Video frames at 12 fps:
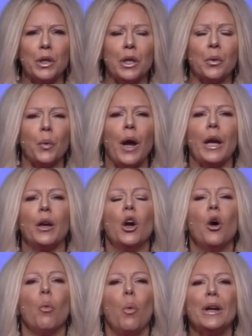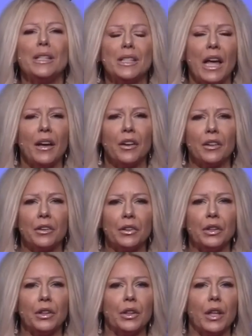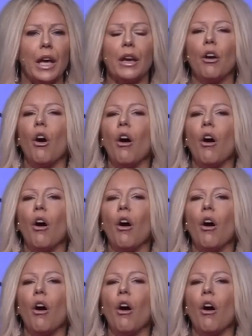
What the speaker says: doing it right? What's that going to look like?